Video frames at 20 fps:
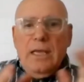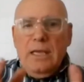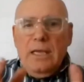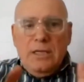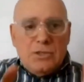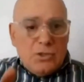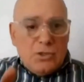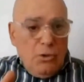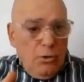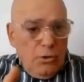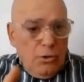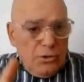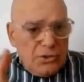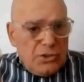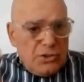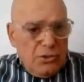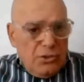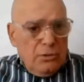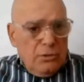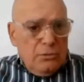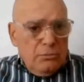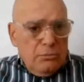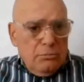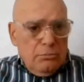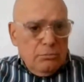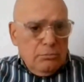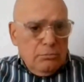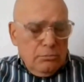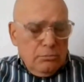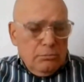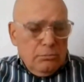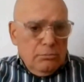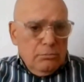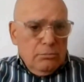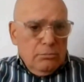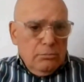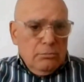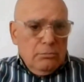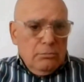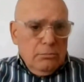It's also
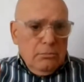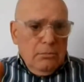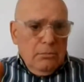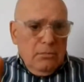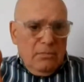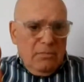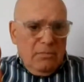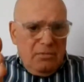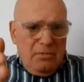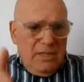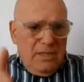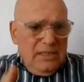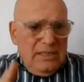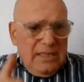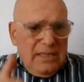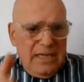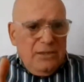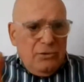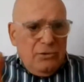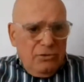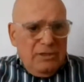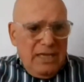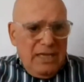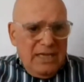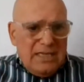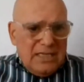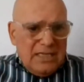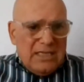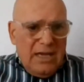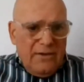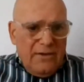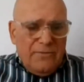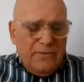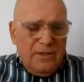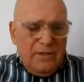the day-to-day stuff,